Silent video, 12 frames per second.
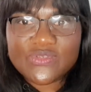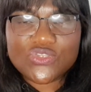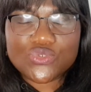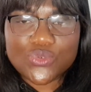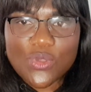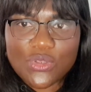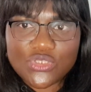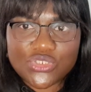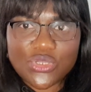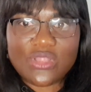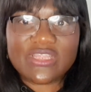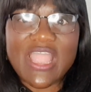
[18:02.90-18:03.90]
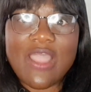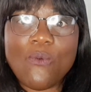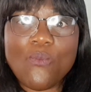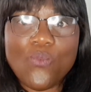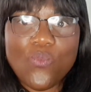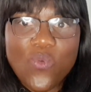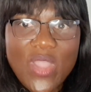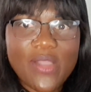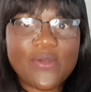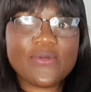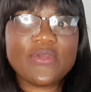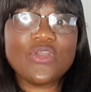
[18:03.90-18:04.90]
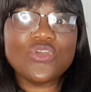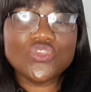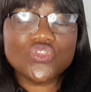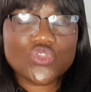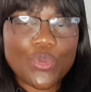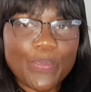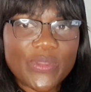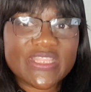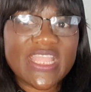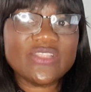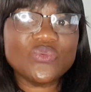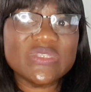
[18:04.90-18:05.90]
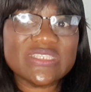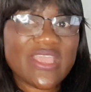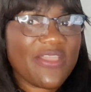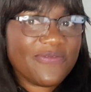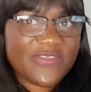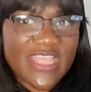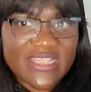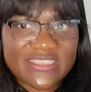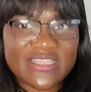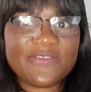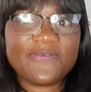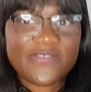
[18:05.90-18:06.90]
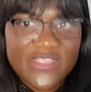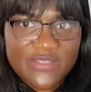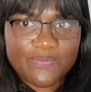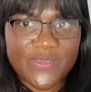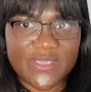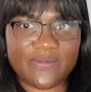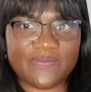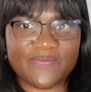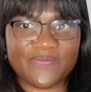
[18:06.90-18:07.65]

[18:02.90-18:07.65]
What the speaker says: structured and well supported with evidence if need be.